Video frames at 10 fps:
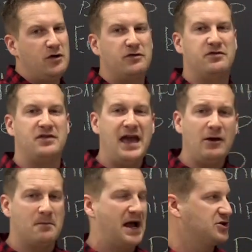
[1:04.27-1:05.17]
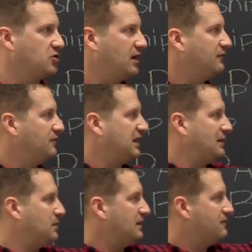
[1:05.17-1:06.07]
They are measuring
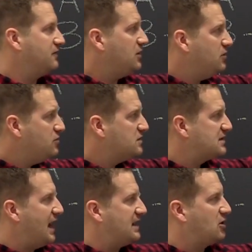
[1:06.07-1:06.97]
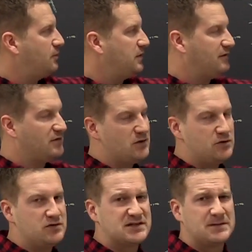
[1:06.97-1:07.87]
VDP views, SRP
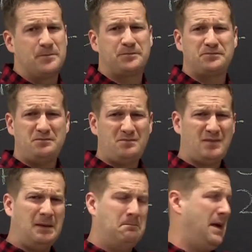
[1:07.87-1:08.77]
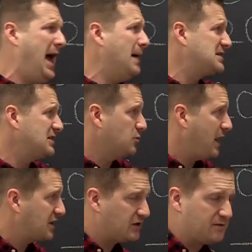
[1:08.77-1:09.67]
views, maps and
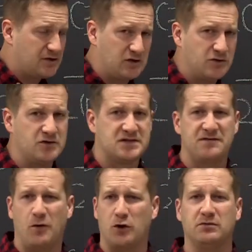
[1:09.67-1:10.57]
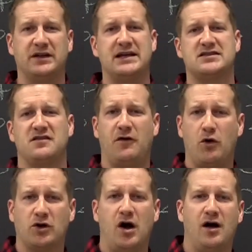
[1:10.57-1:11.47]
direction views, form leads,
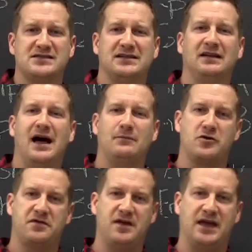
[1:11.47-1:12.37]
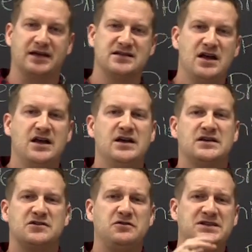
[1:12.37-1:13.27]
phone calls, and a lot more things.
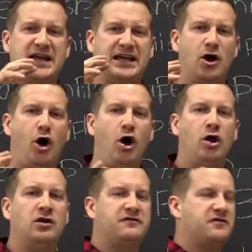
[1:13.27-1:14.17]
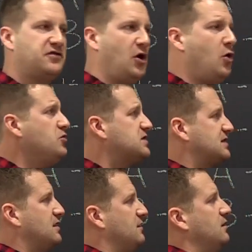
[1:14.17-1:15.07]
So they're taking all of those